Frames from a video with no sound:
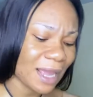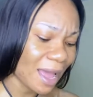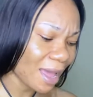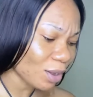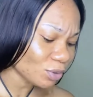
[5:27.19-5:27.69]

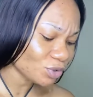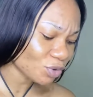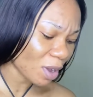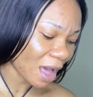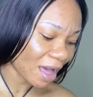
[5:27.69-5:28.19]
I
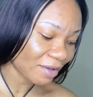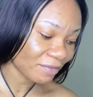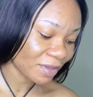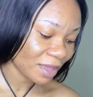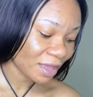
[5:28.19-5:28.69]
also
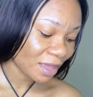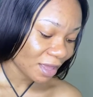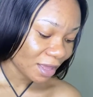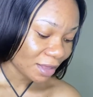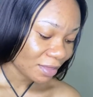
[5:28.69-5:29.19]
have
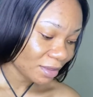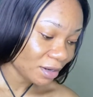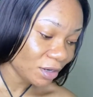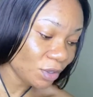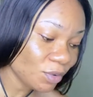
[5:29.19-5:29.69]
the
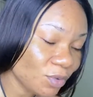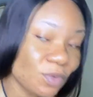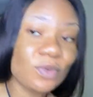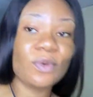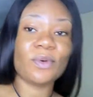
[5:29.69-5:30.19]

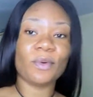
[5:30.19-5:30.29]
new